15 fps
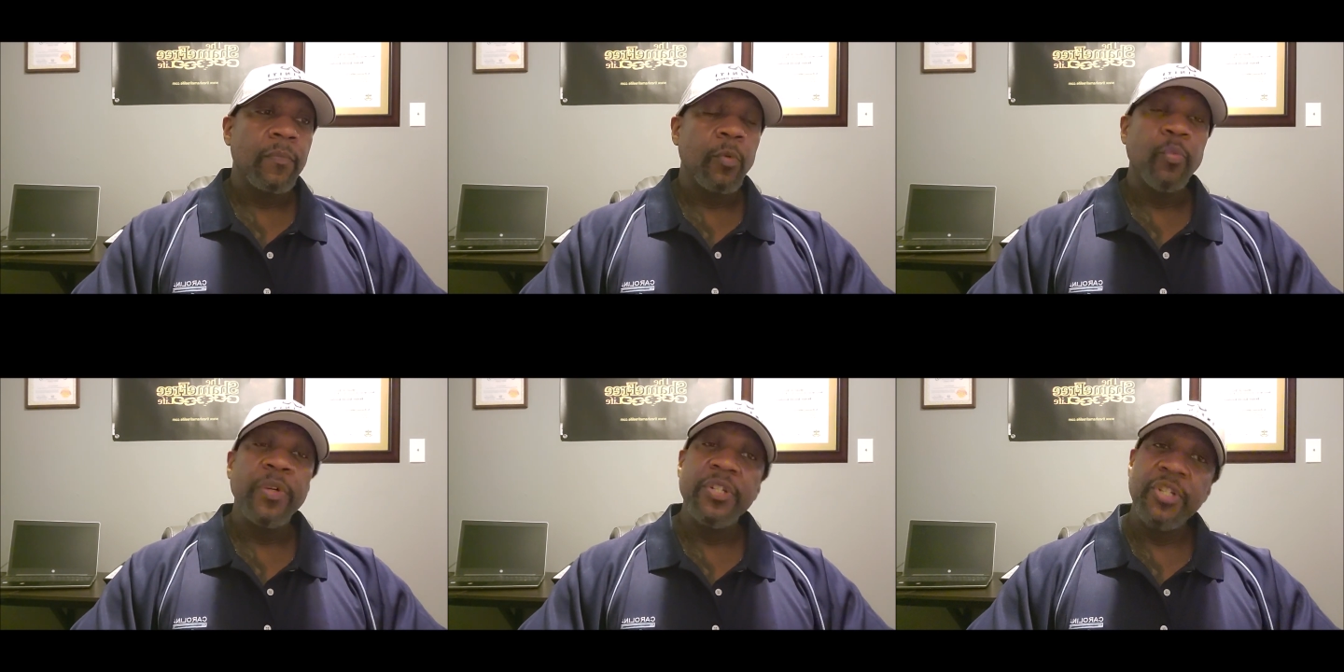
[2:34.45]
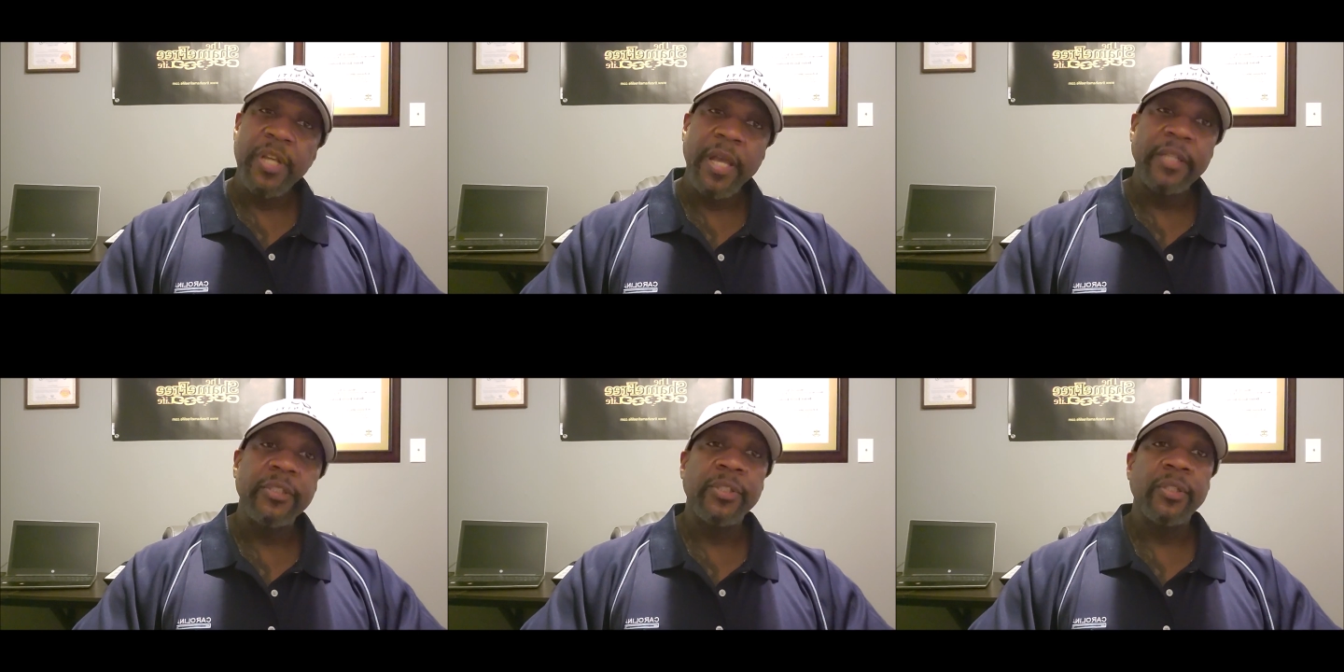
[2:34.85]

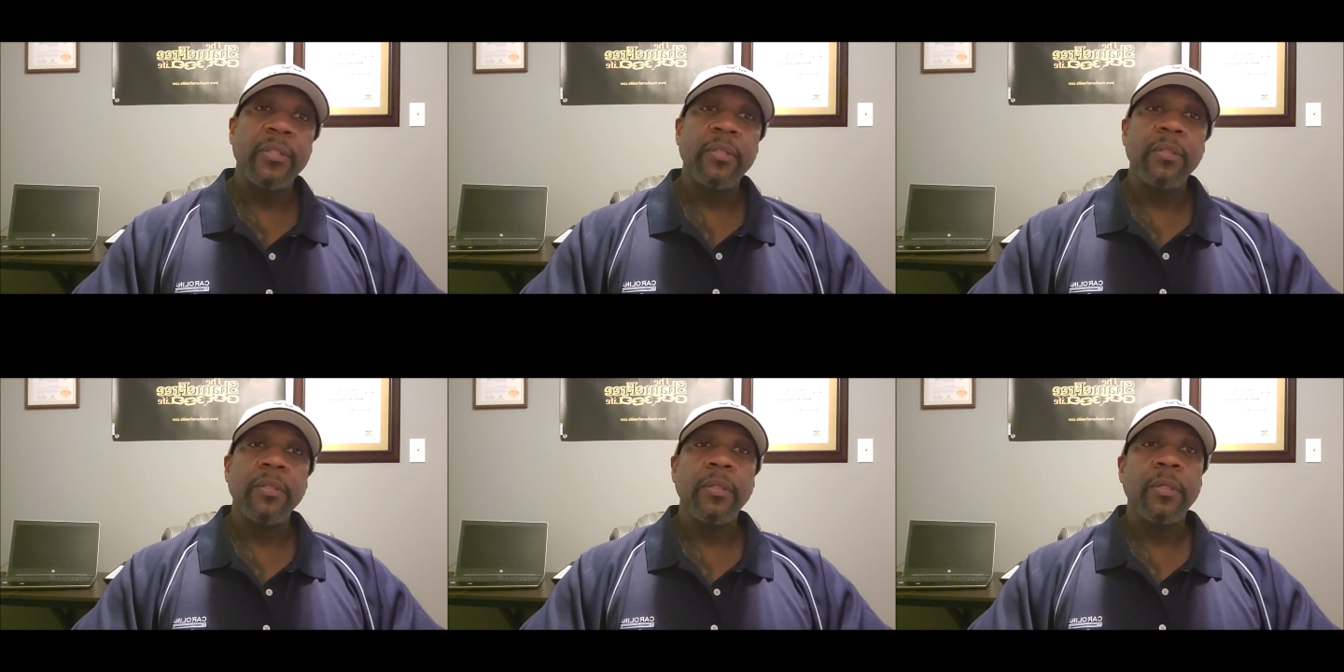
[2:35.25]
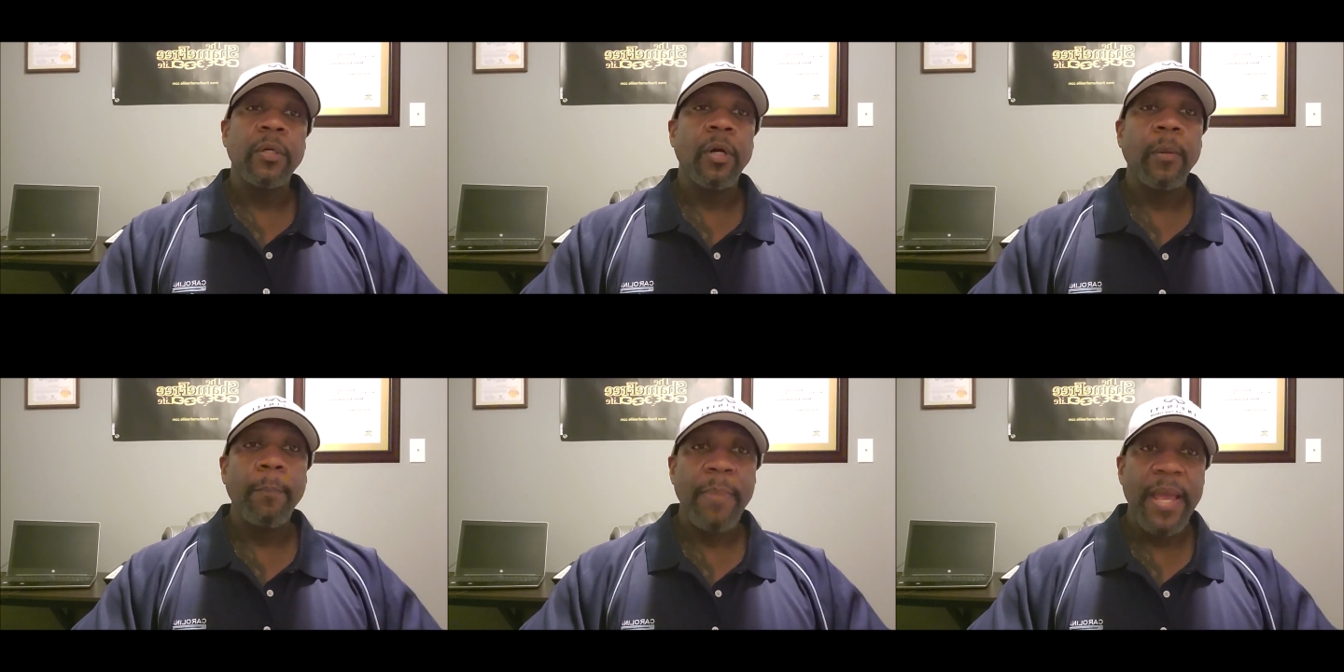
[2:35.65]
rejection,
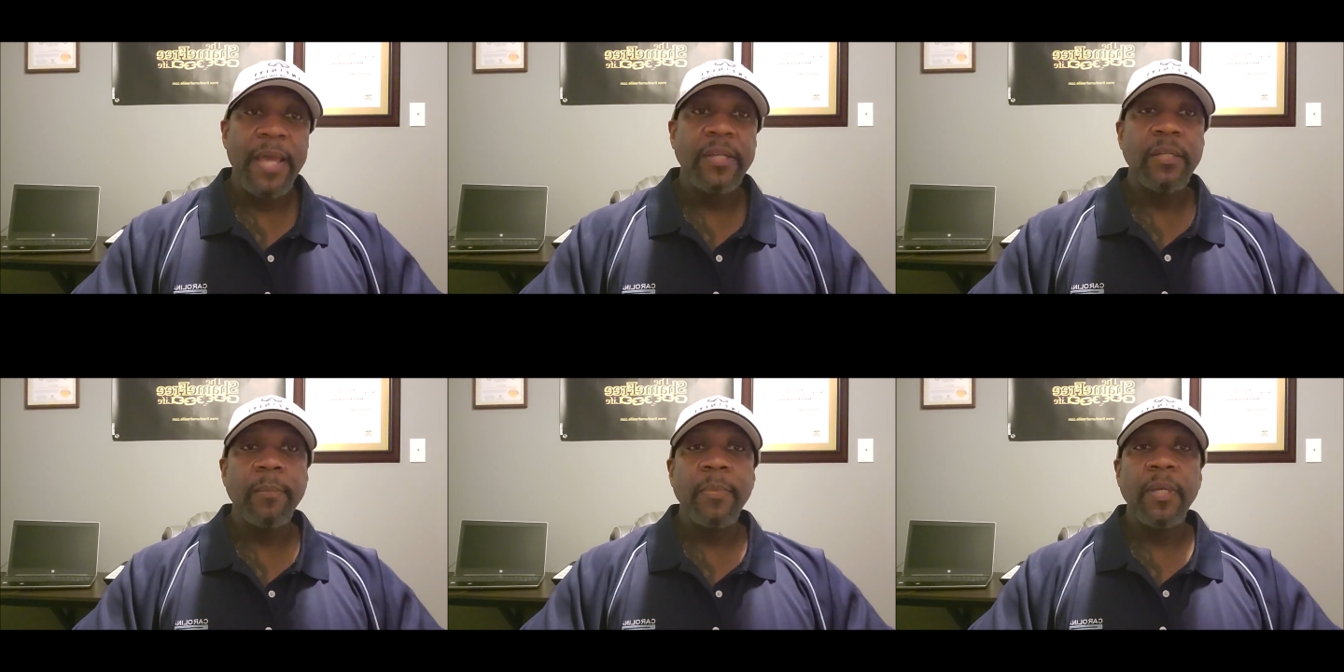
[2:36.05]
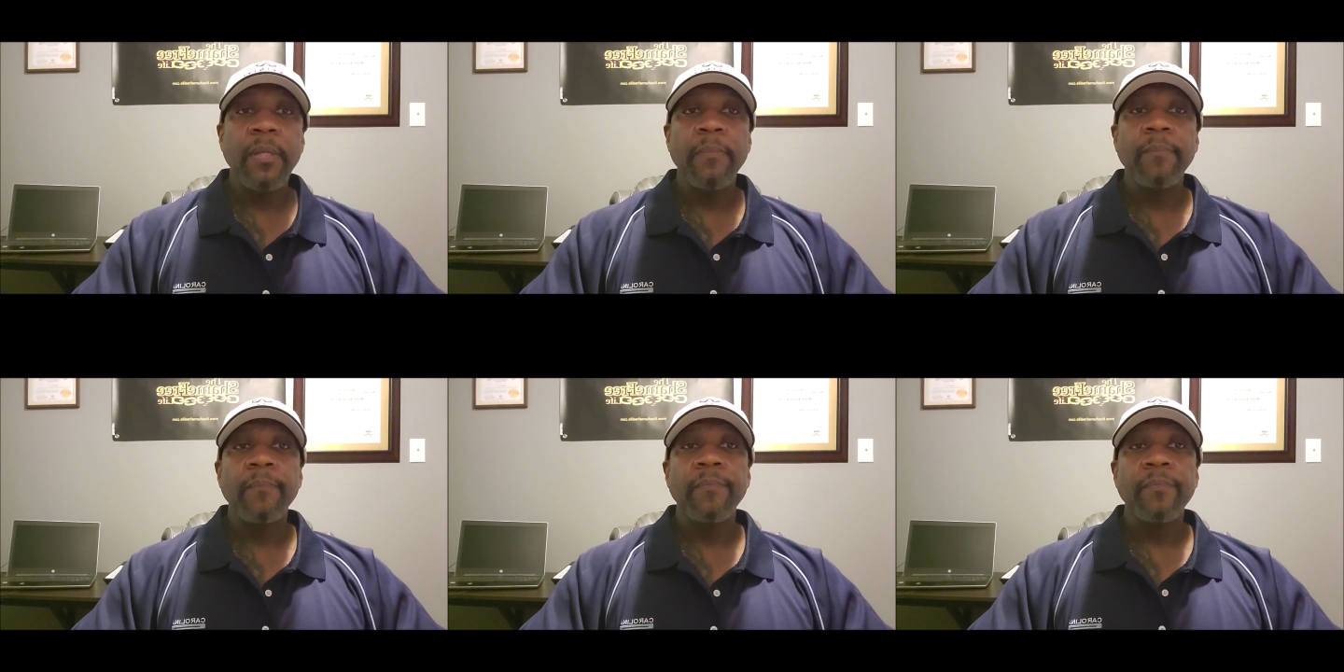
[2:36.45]
abandonment,